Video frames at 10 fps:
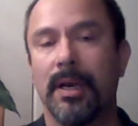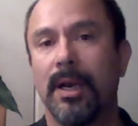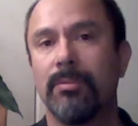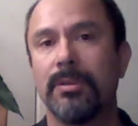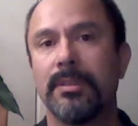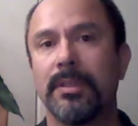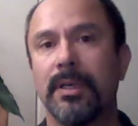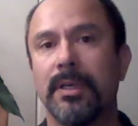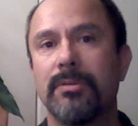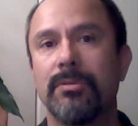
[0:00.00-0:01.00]
I was
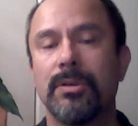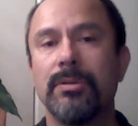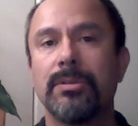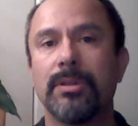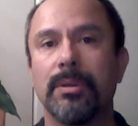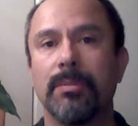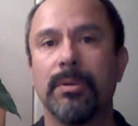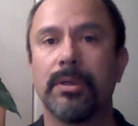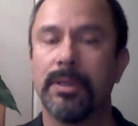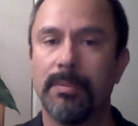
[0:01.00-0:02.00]
introduced to the
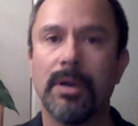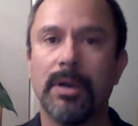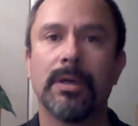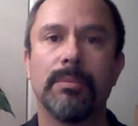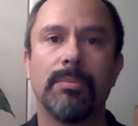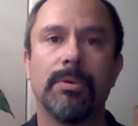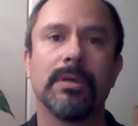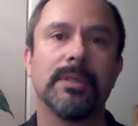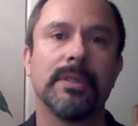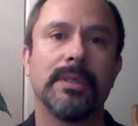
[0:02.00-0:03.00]
book, The American Book
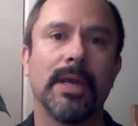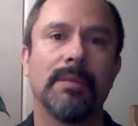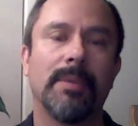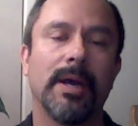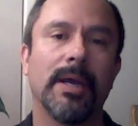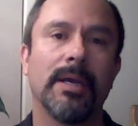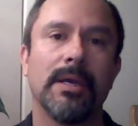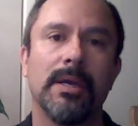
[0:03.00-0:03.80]
of the Dead, by